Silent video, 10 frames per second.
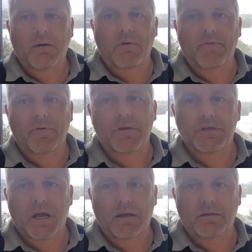your reference
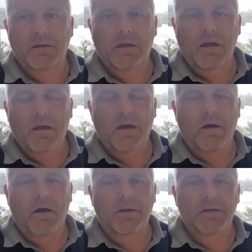checks.
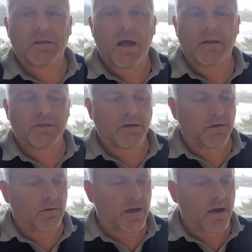I just can't
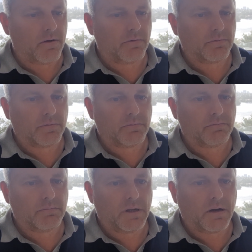tell you how
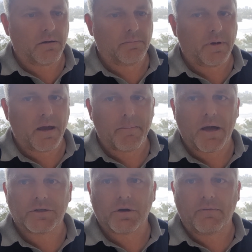
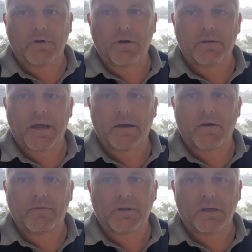much I've learned that
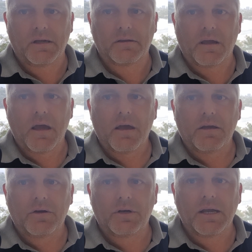over the years.
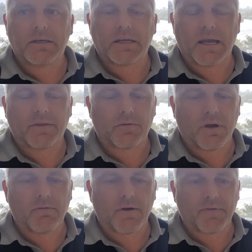You need to get
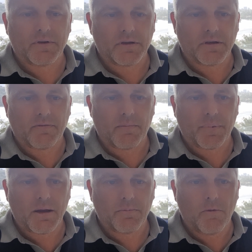3 references from
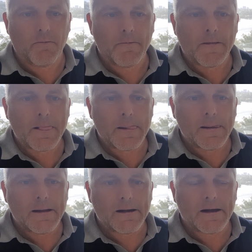people
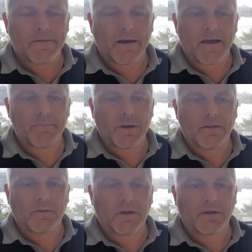that have
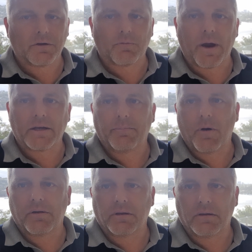been the direct
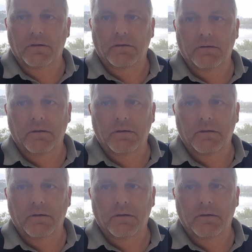bosses